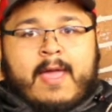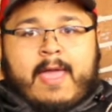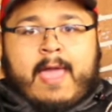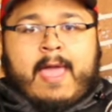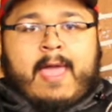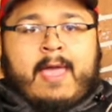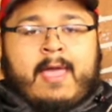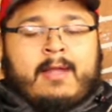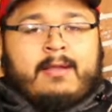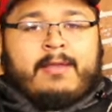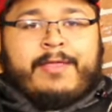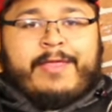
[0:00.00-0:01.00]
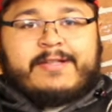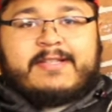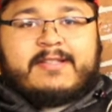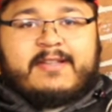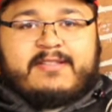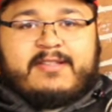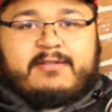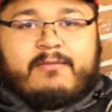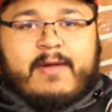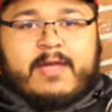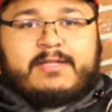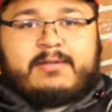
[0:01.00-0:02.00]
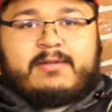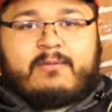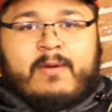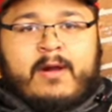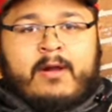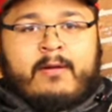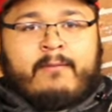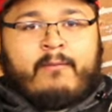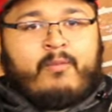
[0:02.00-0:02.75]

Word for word: And this is a situation to where